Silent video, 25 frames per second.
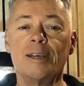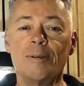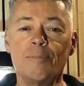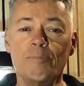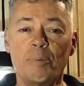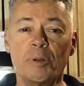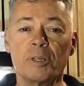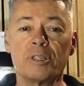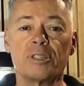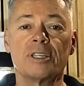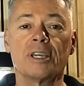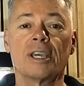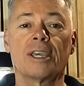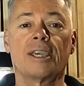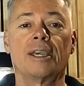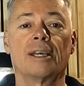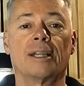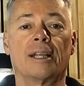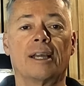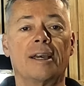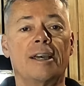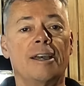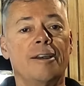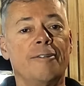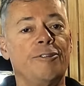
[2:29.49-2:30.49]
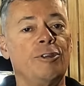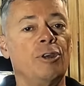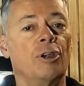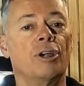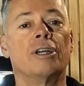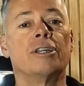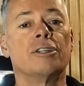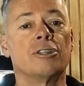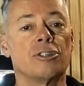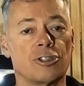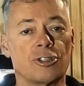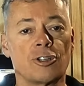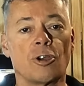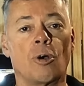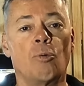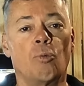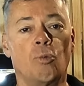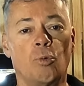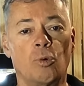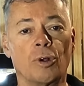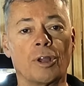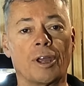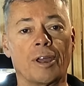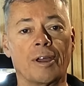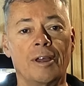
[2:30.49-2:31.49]
in particular if you're in
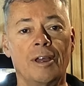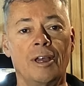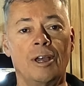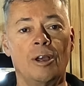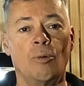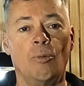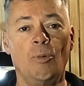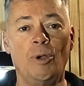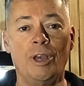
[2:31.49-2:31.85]
salt water,